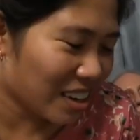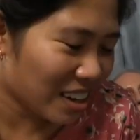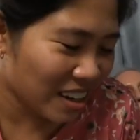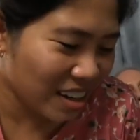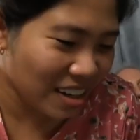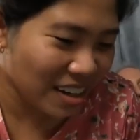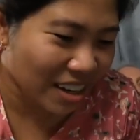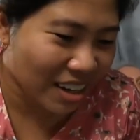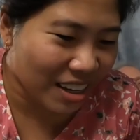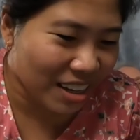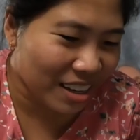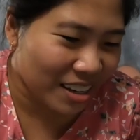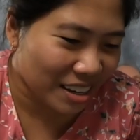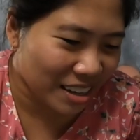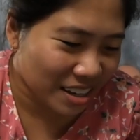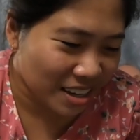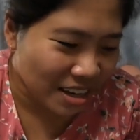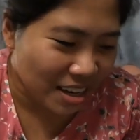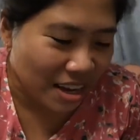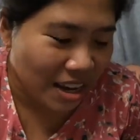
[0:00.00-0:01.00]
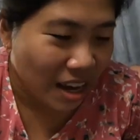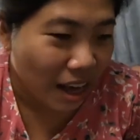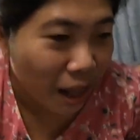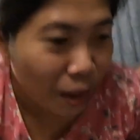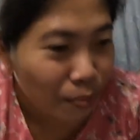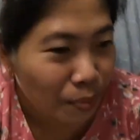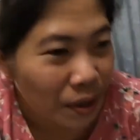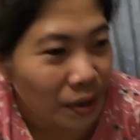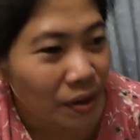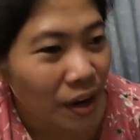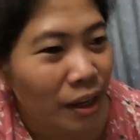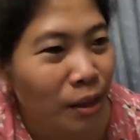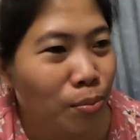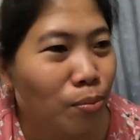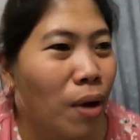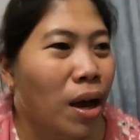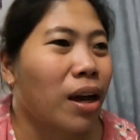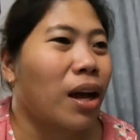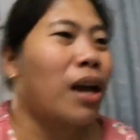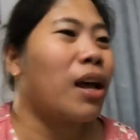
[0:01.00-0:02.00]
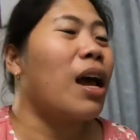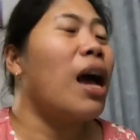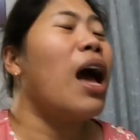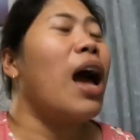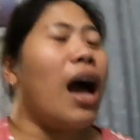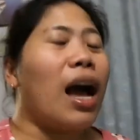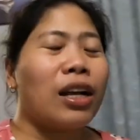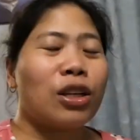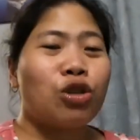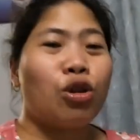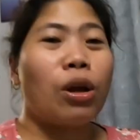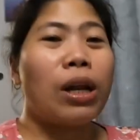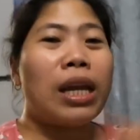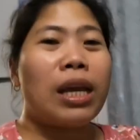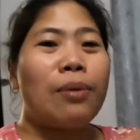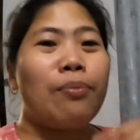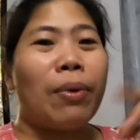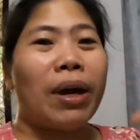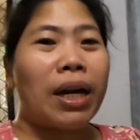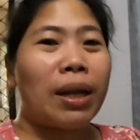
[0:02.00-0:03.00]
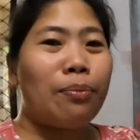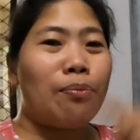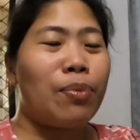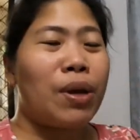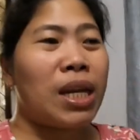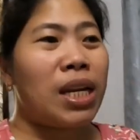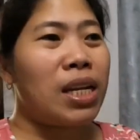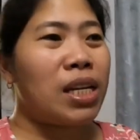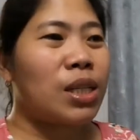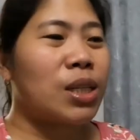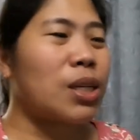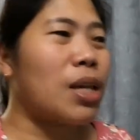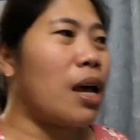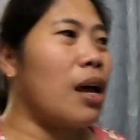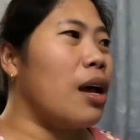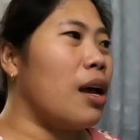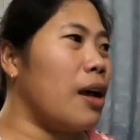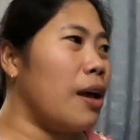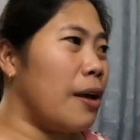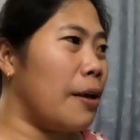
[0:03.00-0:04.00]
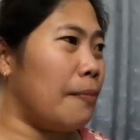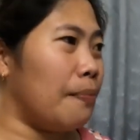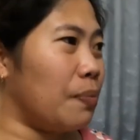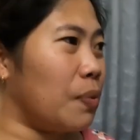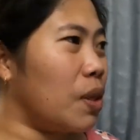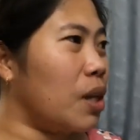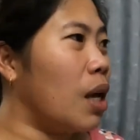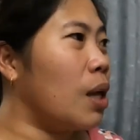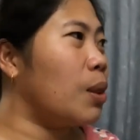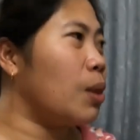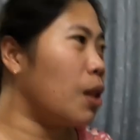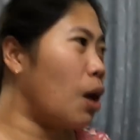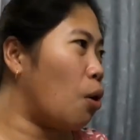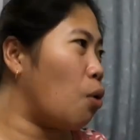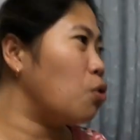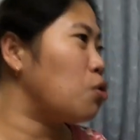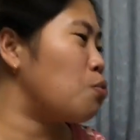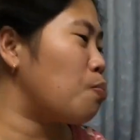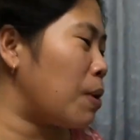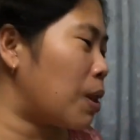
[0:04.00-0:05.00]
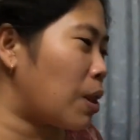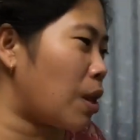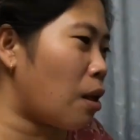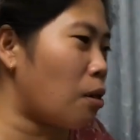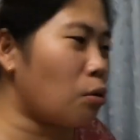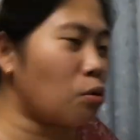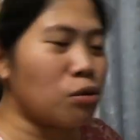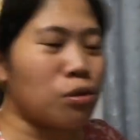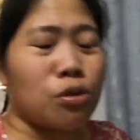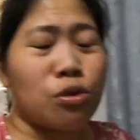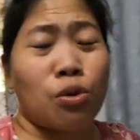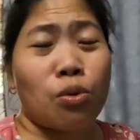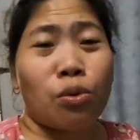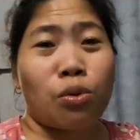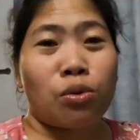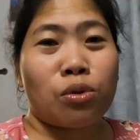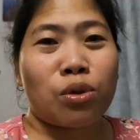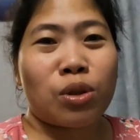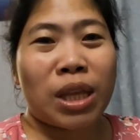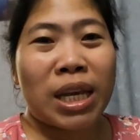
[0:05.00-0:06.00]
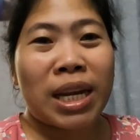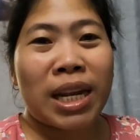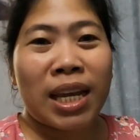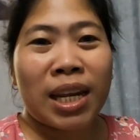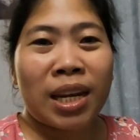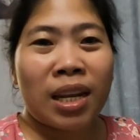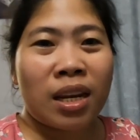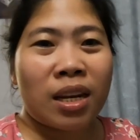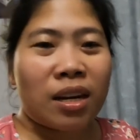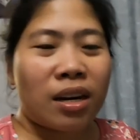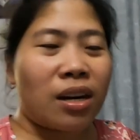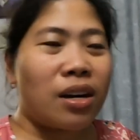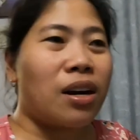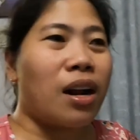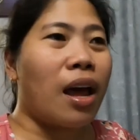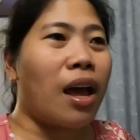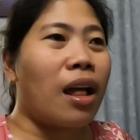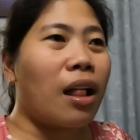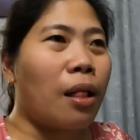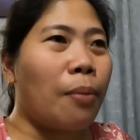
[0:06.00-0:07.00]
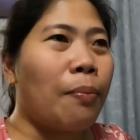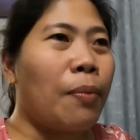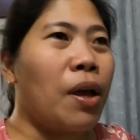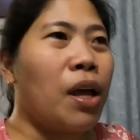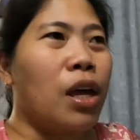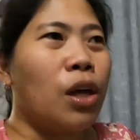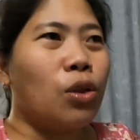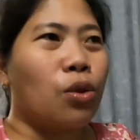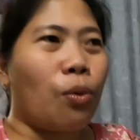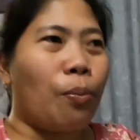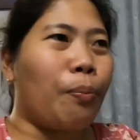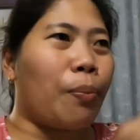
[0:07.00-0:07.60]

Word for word: okay honey I'll be right back uh, actually Maribin is uh, at the hospital also because they needed her help yeah.